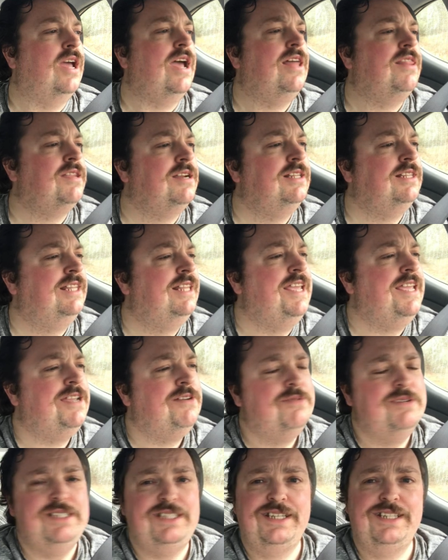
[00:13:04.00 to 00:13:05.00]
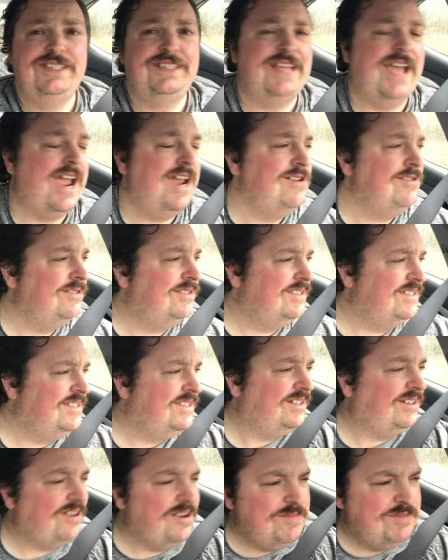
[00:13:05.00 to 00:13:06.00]
to other languages, titles,
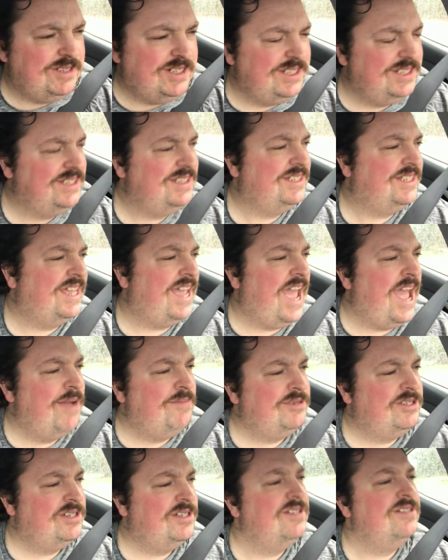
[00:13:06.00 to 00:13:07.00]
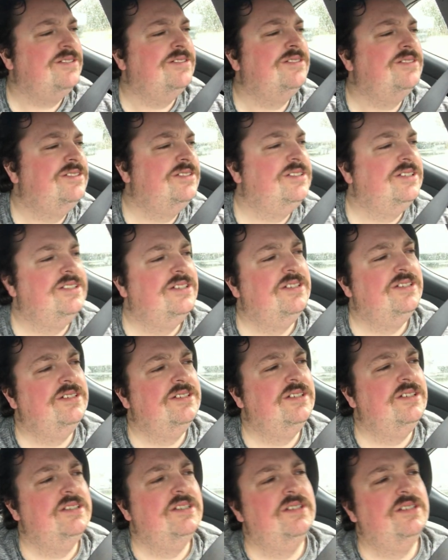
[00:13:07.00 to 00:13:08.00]
descriptions, captions.
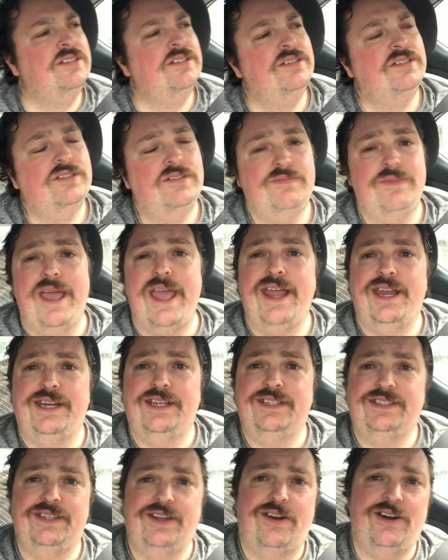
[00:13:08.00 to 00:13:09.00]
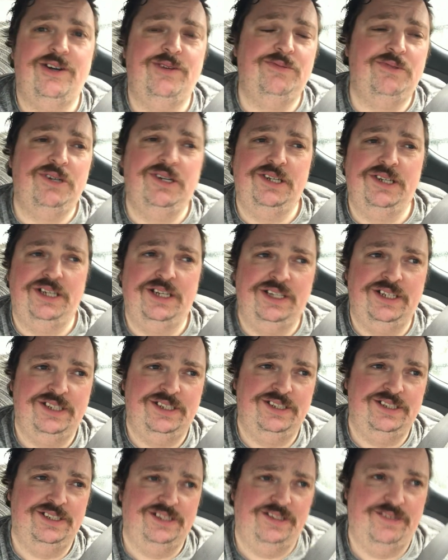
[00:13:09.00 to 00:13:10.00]
Man, it's hard work,
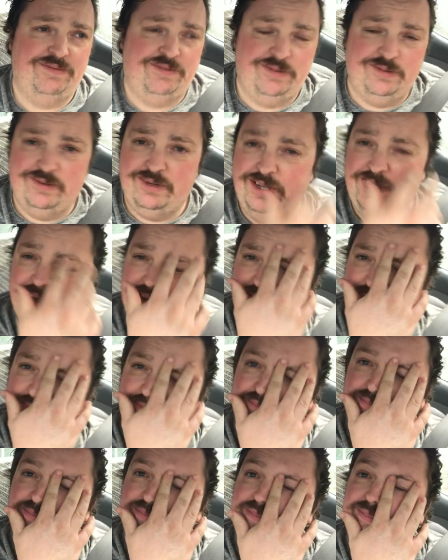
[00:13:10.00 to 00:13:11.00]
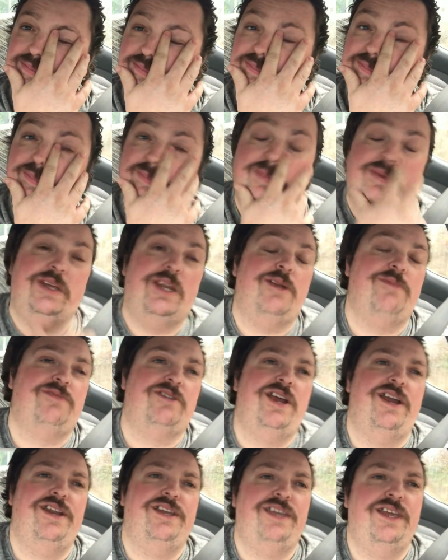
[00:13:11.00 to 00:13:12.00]
for real. But I'm
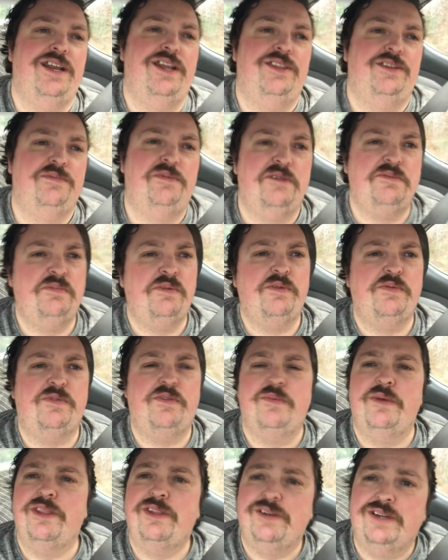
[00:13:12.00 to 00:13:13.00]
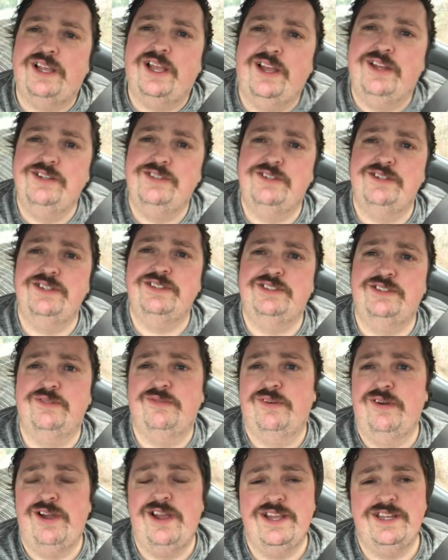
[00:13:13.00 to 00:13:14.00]
trying to get other people from other countries to
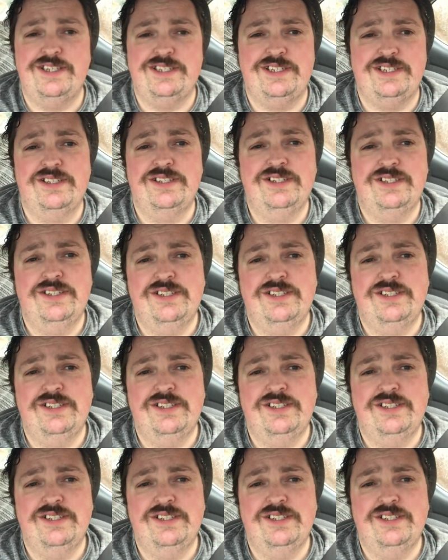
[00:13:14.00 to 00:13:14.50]
watch,